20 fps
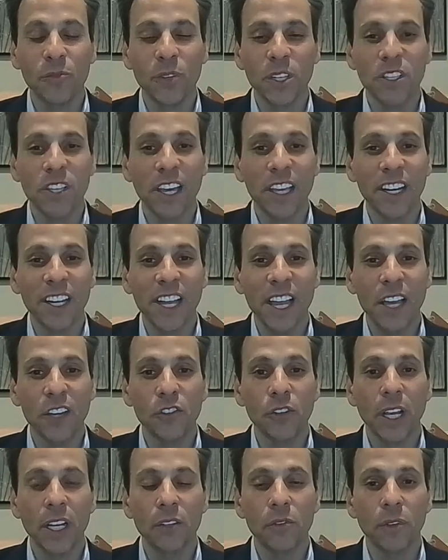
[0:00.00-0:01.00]
Do we sign a
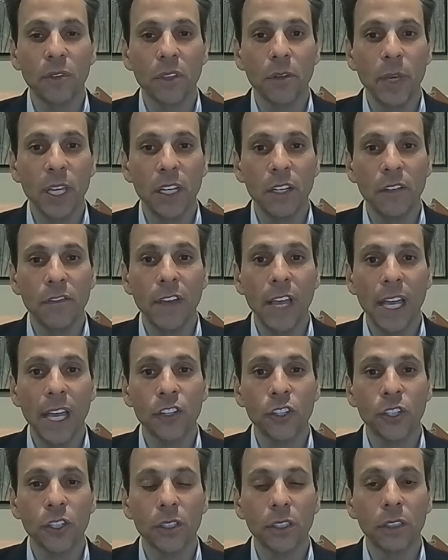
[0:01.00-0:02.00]
contract with the
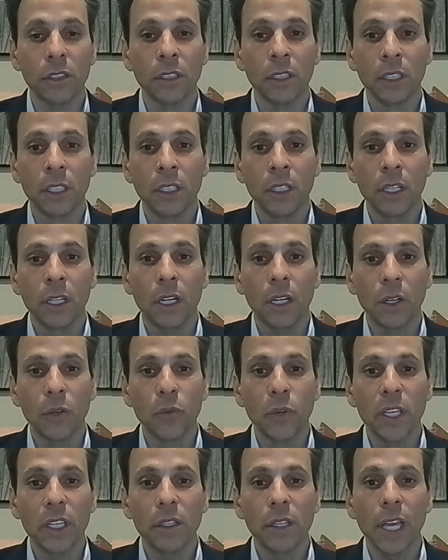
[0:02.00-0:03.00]
manufacturer, and are
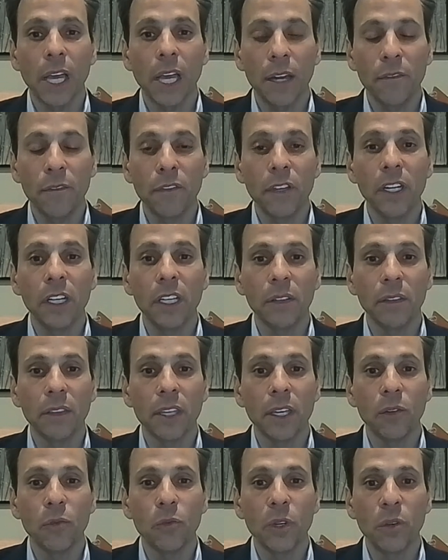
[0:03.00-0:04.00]
we confident
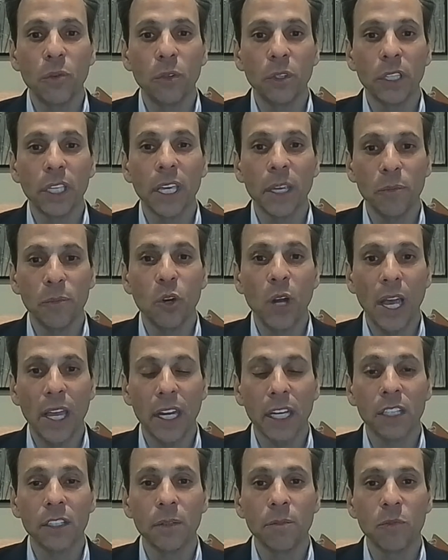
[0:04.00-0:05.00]
that we will get
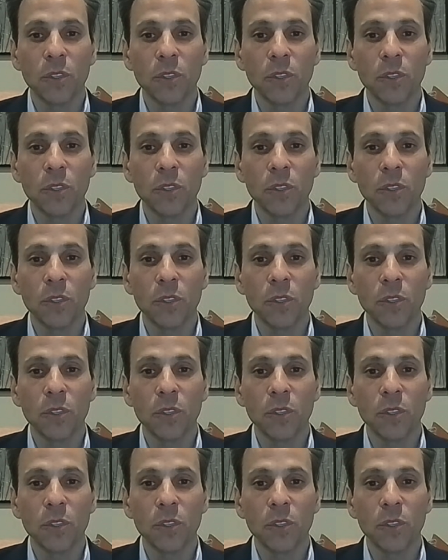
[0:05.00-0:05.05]
product?